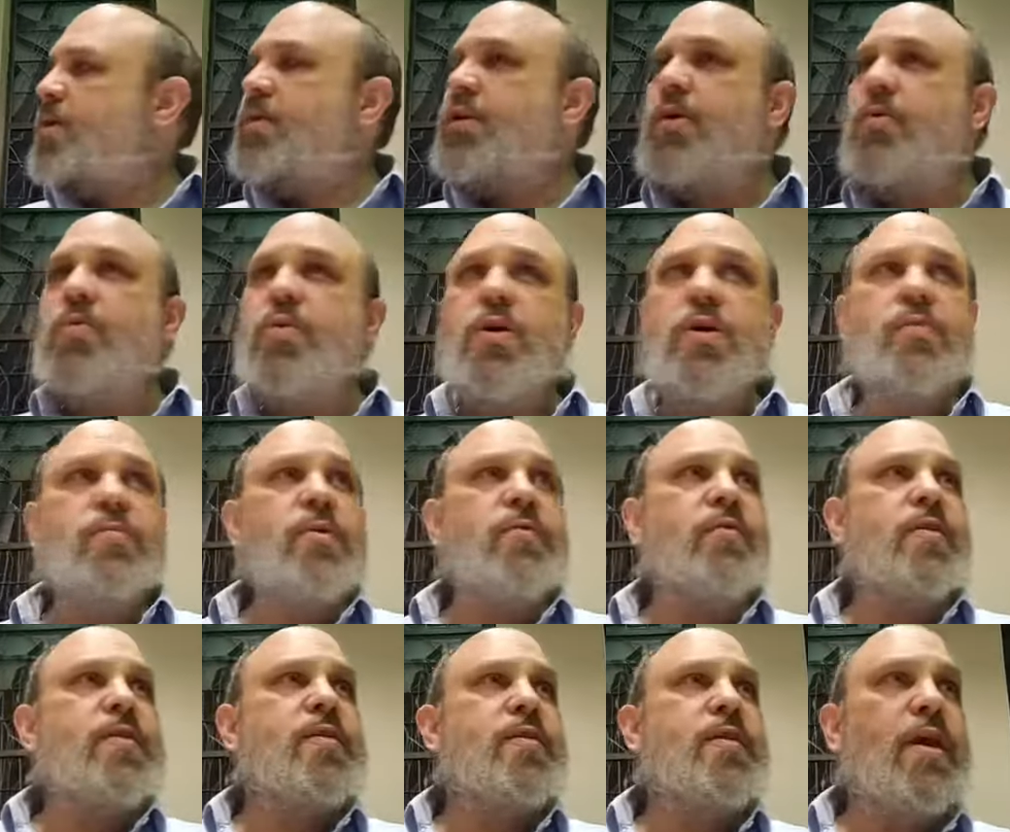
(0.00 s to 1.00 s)
The word
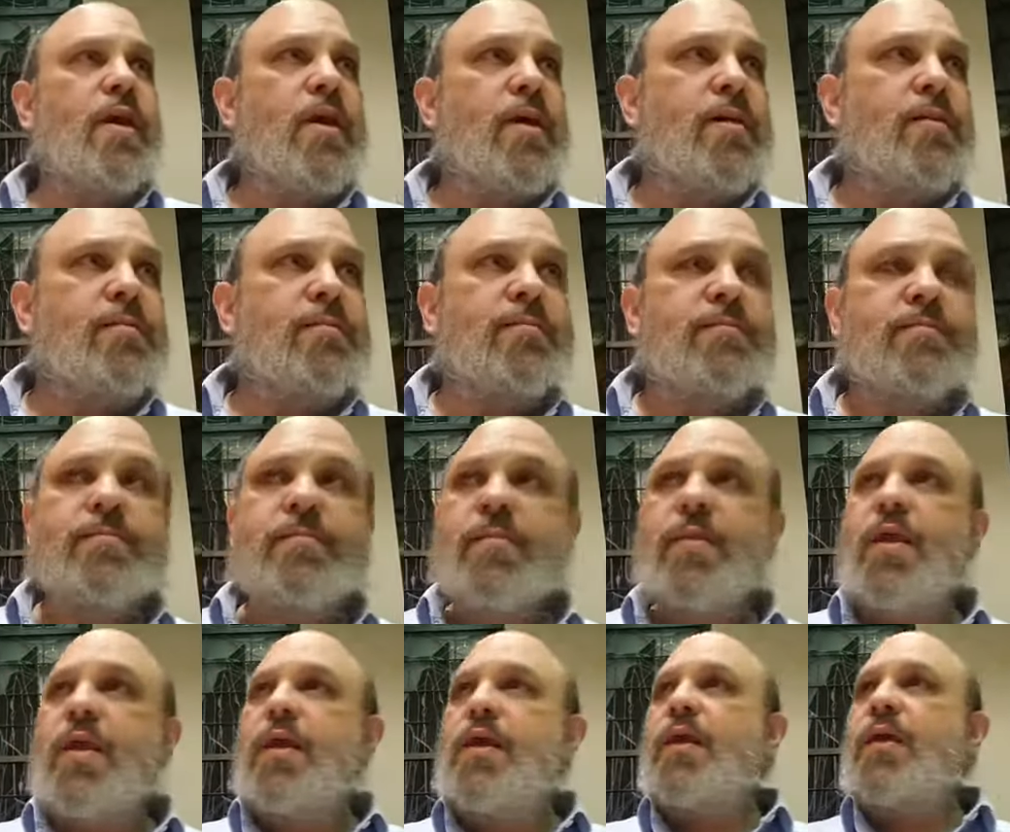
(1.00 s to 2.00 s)
mevaser
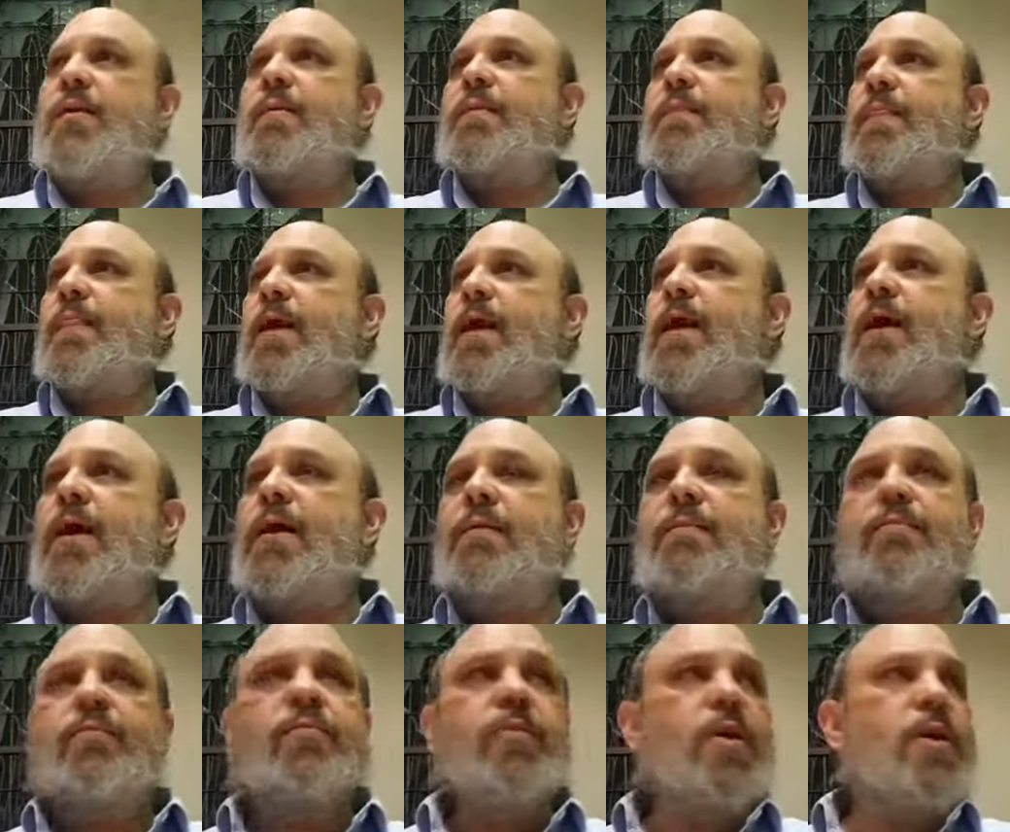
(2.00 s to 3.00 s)
uh,
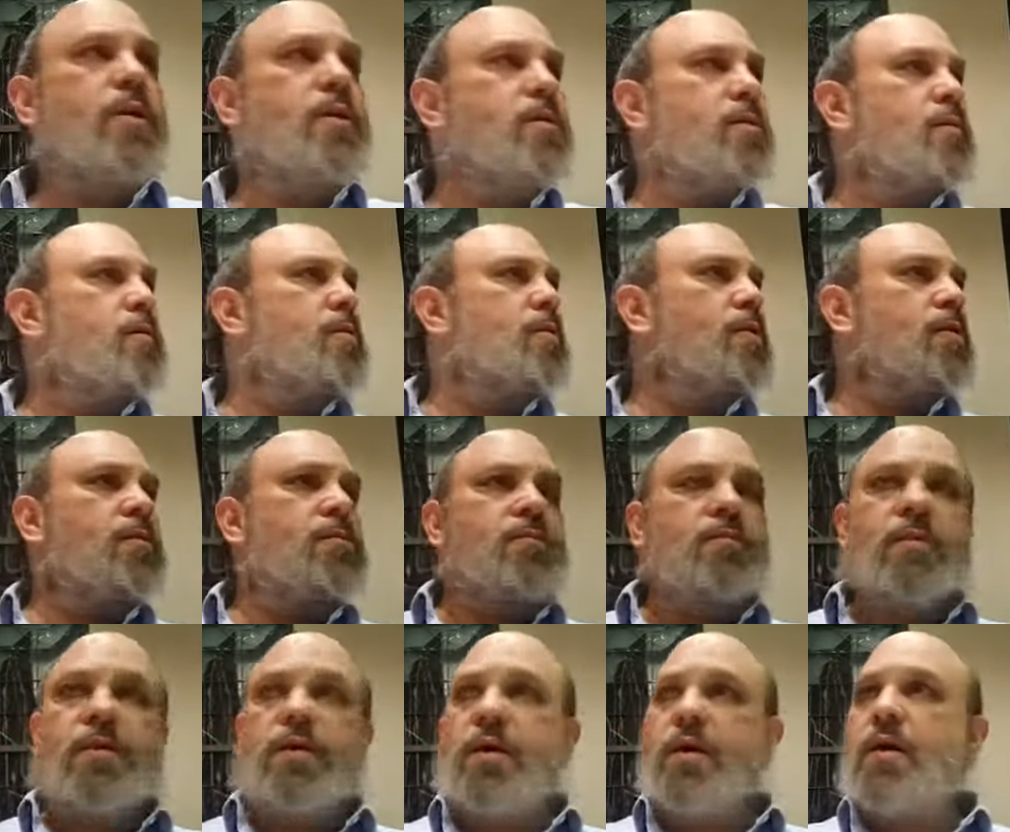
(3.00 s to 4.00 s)
means
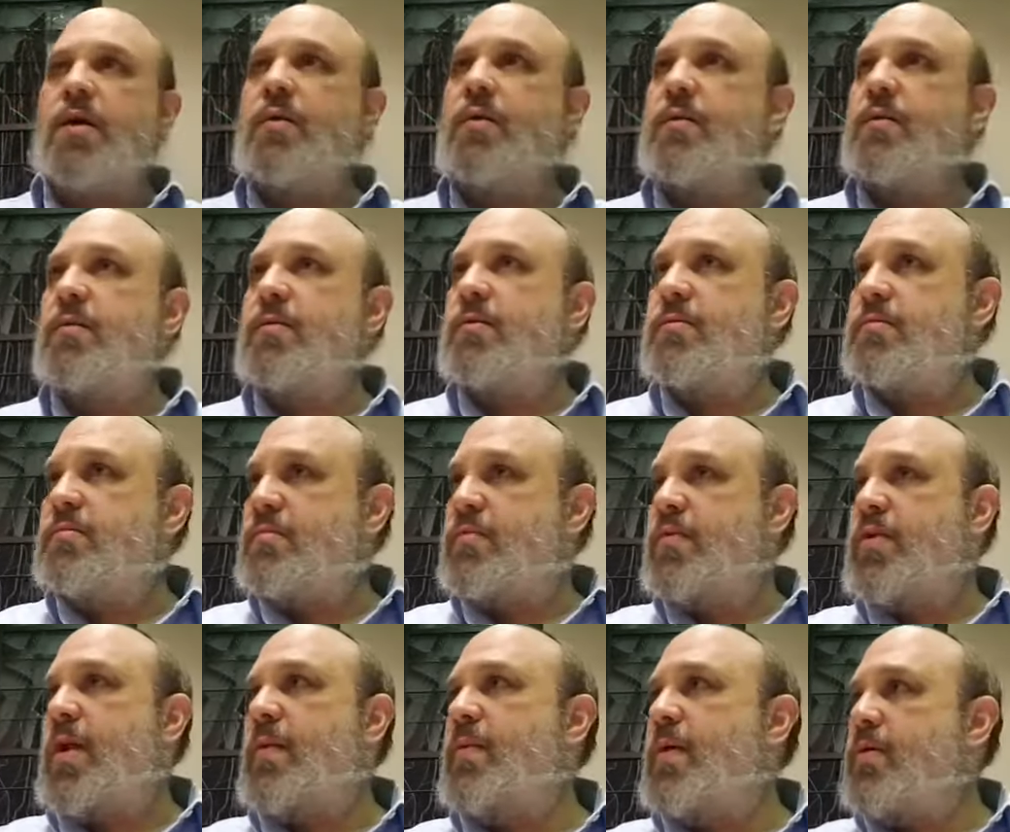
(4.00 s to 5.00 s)
uh,
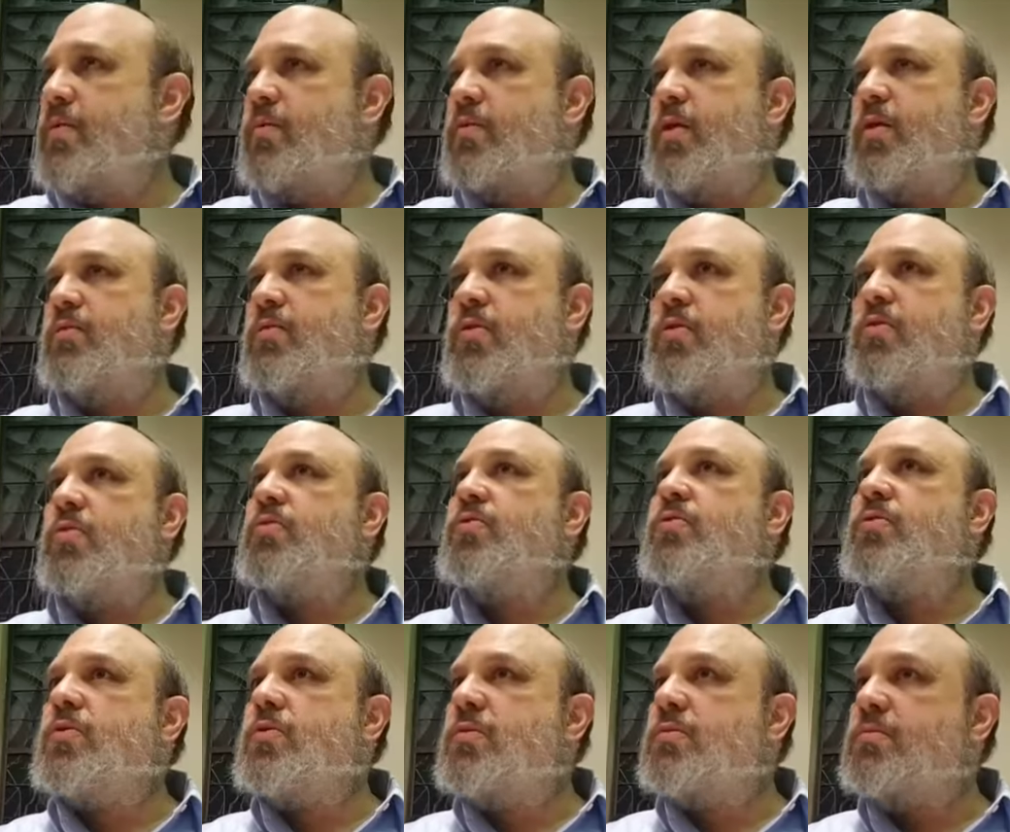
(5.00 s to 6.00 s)
someone who gives you
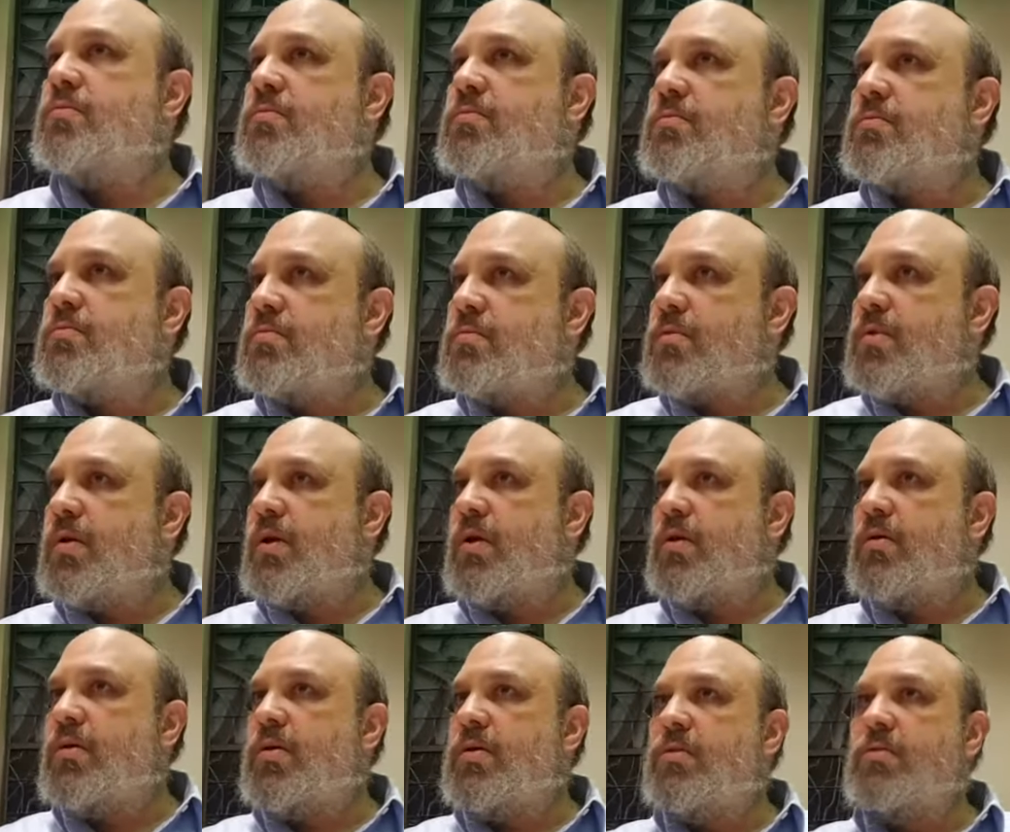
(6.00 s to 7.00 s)
news, you
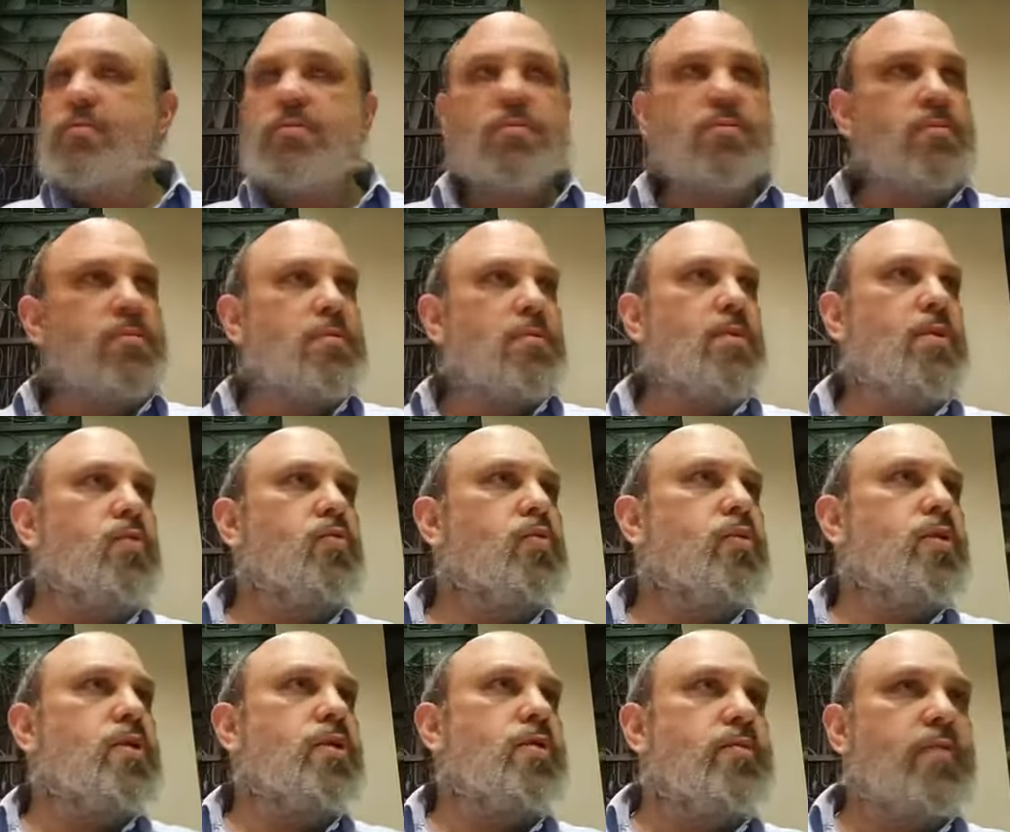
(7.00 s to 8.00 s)
know,
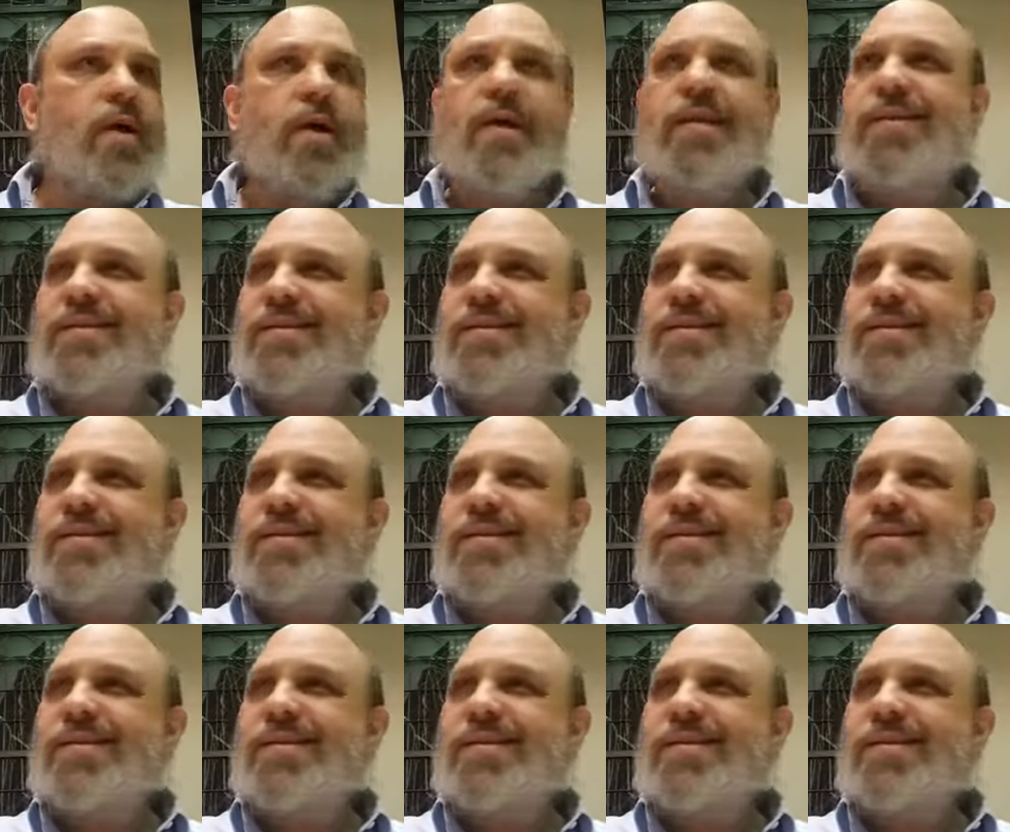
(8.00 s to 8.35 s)
newsies, right?